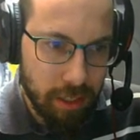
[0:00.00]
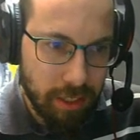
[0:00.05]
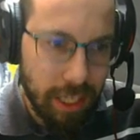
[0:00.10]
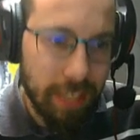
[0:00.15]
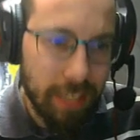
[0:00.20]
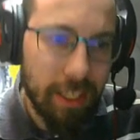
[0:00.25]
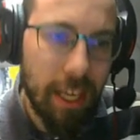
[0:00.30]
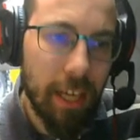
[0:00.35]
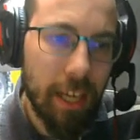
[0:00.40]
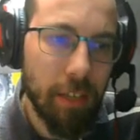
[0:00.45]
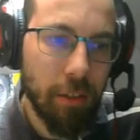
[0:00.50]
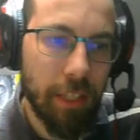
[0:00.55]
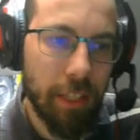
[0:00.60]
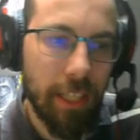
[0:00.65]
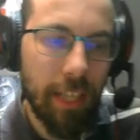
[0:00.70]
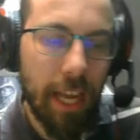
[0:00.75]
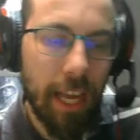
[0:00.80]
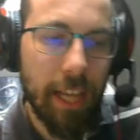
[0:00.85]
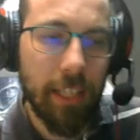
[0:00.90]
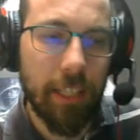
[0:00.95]
the San
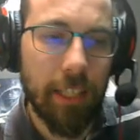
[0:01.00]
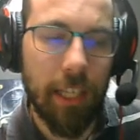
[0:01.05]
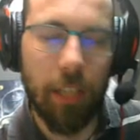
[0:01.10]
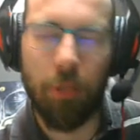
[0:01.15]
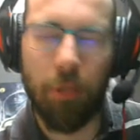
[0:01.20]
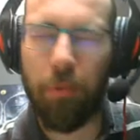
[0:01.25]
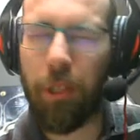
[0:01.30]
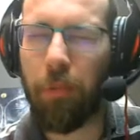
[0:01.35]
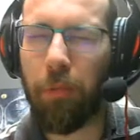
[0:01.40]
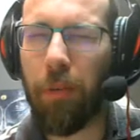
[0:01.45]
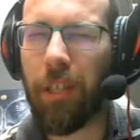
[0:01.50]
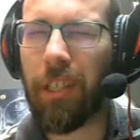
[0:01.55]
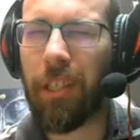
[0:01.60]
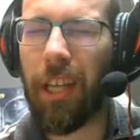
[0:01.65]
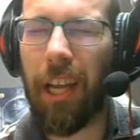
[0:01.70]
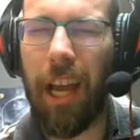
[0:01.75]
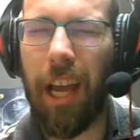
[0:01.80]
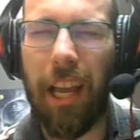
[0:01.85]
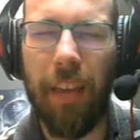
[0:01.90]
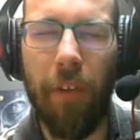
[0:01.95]
Diego State A-Cells,
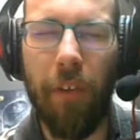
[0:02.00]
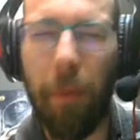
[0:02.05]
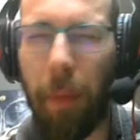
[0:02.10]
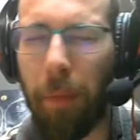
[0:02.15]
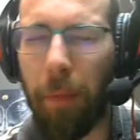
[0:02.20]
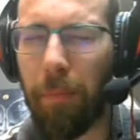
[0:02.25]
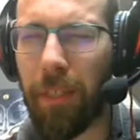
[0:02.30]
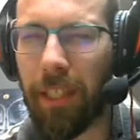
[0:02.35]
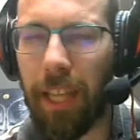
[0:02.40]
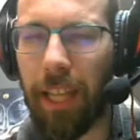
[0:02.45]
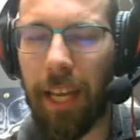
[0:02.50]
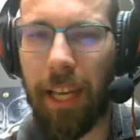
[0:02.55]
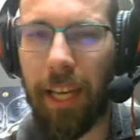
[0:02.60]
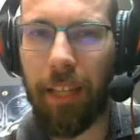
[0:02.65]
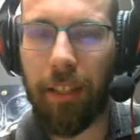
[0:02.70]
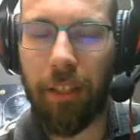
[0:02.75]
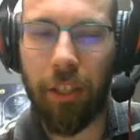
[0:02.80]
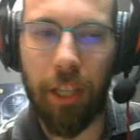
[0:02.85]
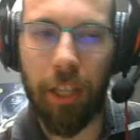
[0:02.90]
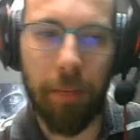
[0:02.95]
which was, if I'm not
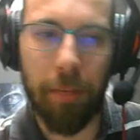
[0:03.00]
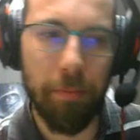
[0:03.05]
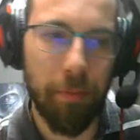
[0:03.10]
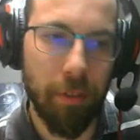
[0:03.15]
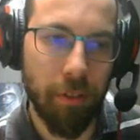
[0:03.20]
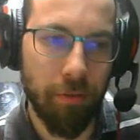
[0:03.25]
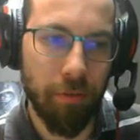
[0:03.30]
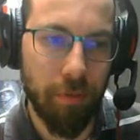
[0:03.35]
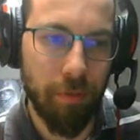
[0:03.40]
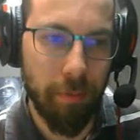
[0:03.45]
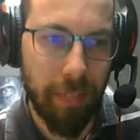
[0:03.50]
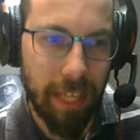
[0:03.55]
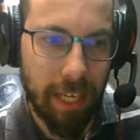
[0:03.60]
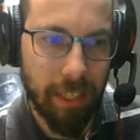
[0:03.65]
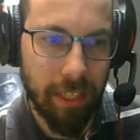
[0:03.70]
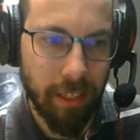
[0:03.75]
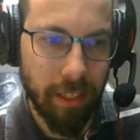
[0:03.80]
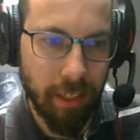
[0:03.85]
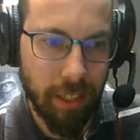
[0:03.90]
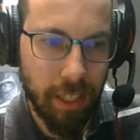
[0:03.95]
mistaken, the champions
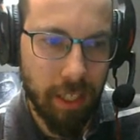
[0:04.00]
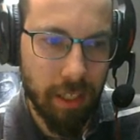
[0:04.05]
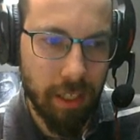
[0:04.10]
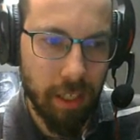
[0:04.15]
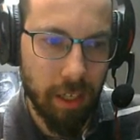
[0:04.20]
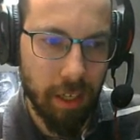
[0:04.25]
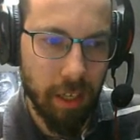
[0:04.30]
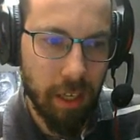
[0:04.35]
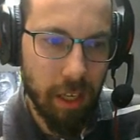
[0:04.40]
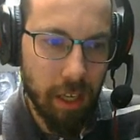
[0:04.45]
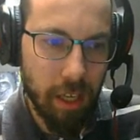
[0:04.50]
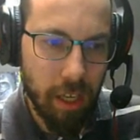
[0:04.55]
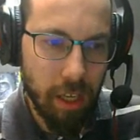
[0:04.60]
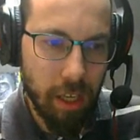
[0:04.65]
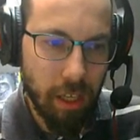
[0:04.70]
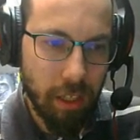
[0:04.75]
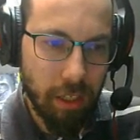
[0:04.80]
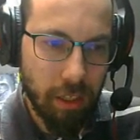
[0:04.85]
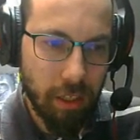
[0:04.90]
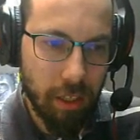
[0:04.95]
from last season.
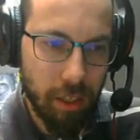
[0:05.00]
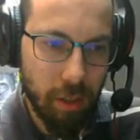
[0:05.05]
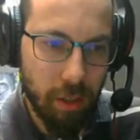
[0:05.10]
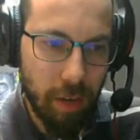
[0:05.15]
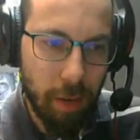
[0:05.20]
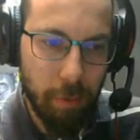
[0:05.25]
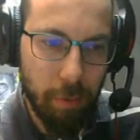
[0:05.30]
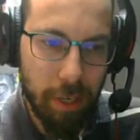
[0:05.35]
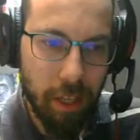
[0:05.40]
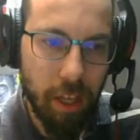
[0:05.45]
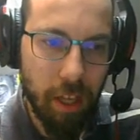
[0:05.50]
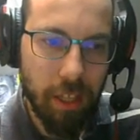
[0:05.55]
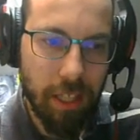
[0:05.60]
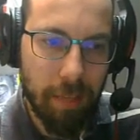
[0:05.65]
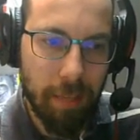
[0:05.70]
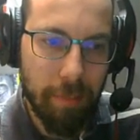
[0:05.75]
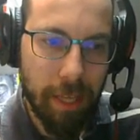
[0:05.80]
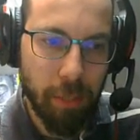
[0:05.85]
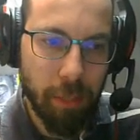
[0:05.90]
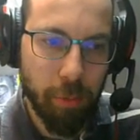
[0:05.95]
So, and we
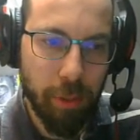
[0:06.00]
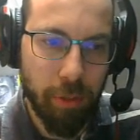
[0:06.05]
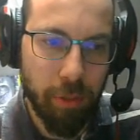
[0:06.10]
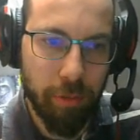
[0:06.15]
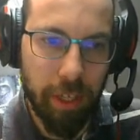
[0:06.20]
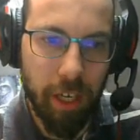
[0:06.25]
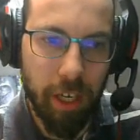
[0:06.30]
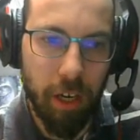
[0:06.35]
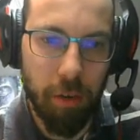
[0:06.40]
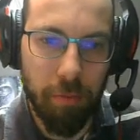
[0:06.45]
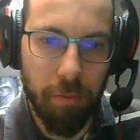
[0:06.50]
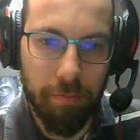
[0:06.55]
lost that match with